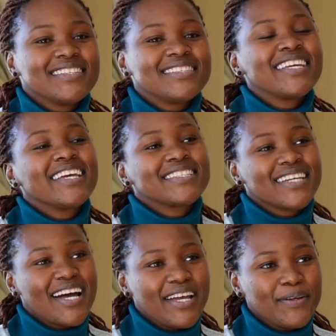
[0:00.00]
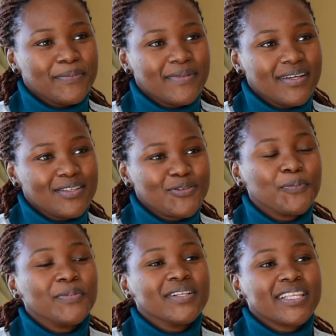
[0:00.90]
Take time to
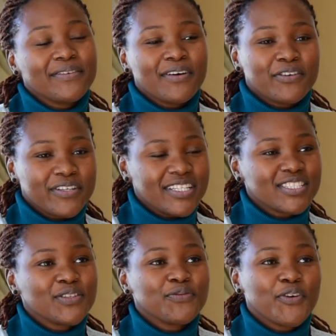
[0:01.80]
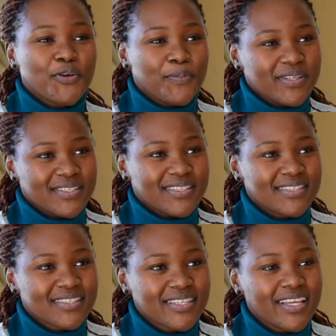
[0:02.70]
build a foundation for your
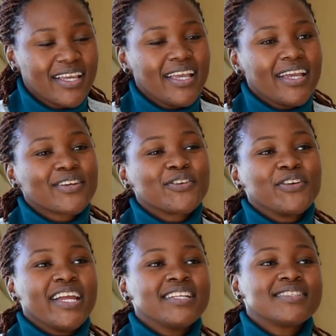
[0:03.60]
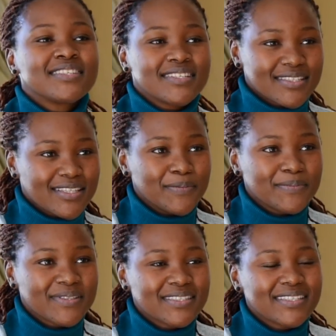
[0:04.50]
business. Create
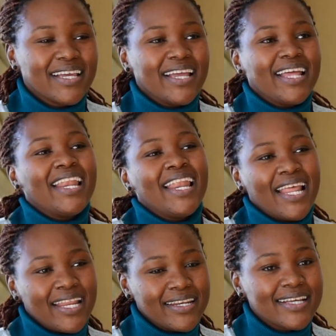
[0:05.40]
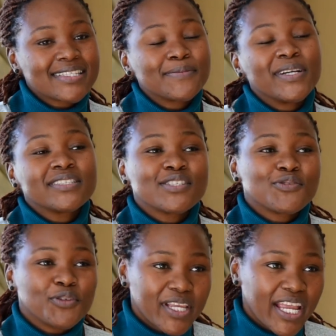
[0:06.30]
systems, learn as much as
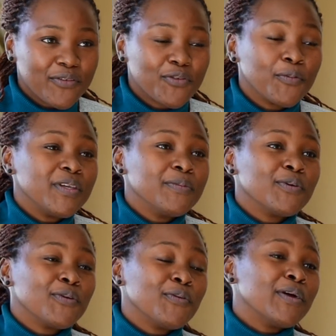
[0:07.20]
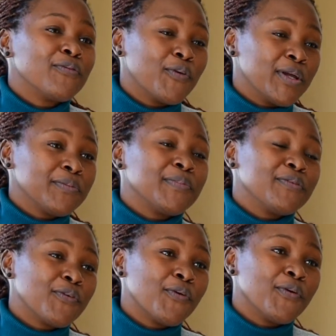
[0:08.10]
you can for people who have went
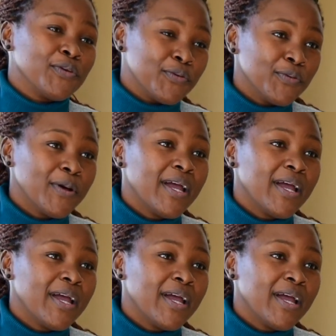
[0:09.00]
before you,